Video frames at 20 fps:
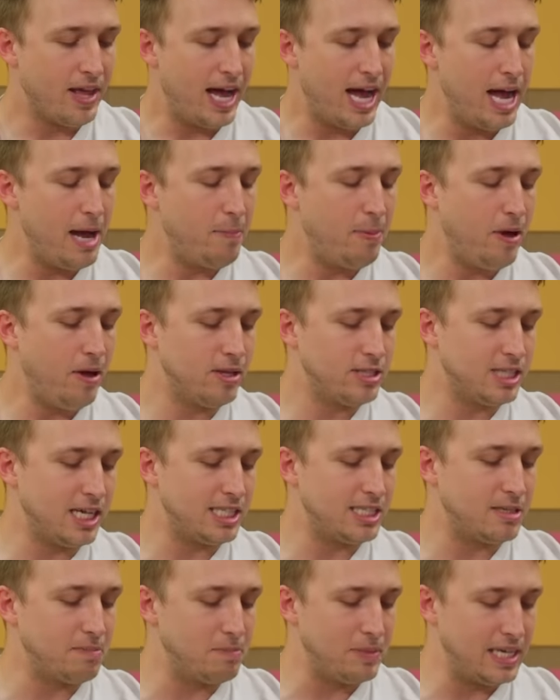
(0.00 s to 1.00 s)
I
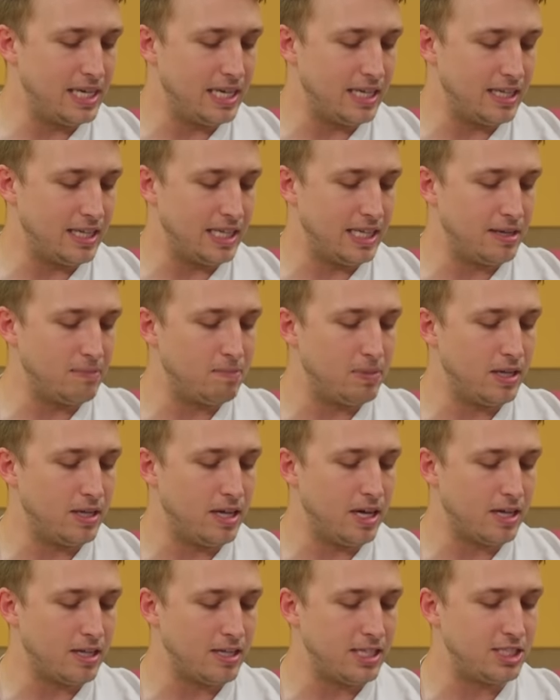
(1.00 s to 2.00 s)
apologized immediately, but
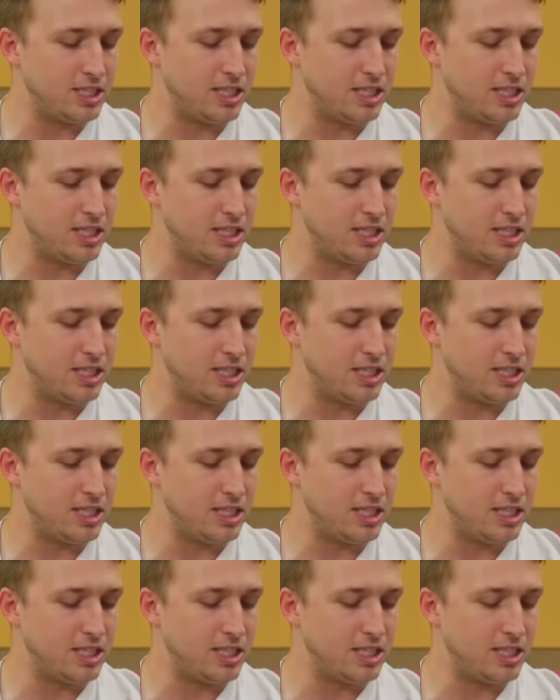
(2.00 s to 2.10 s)
luckily